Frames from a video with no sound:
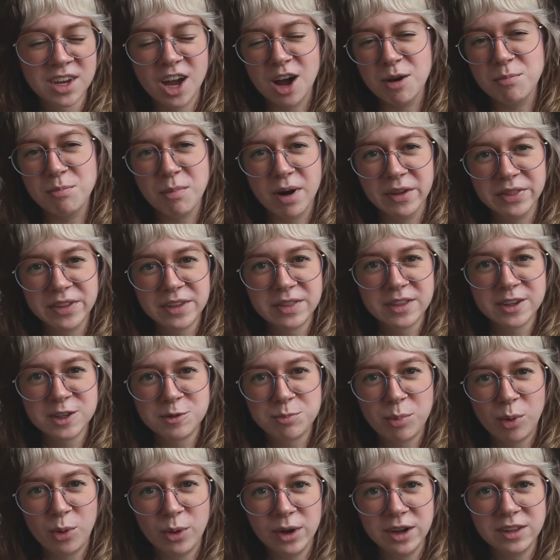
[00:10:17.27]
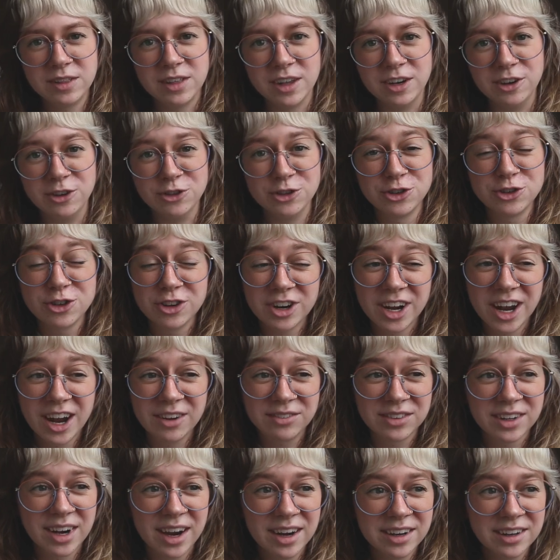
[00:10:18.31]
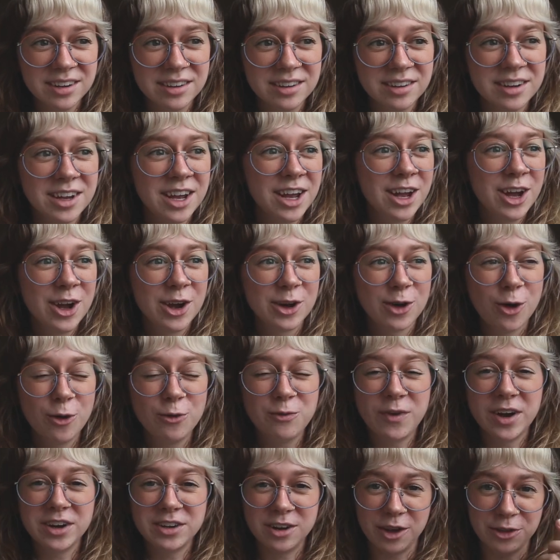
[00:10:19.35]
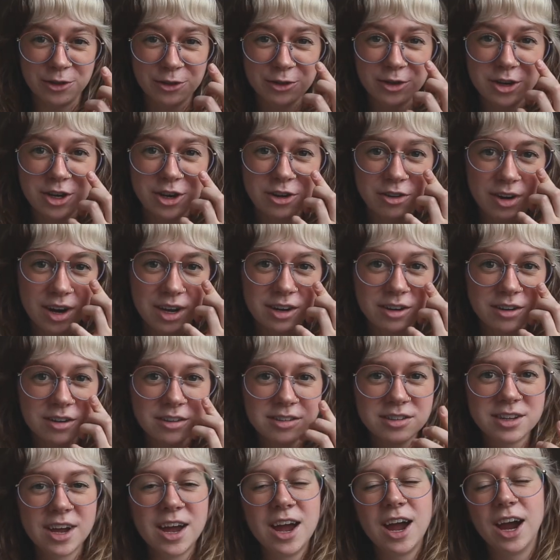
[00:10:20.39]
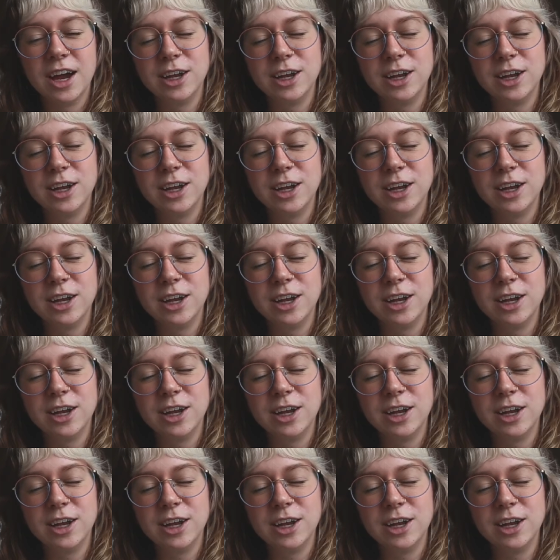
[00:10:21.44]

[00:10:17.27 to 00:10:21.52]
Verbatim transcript: a month at this point, then you're just gonna have to kind of go find other curators.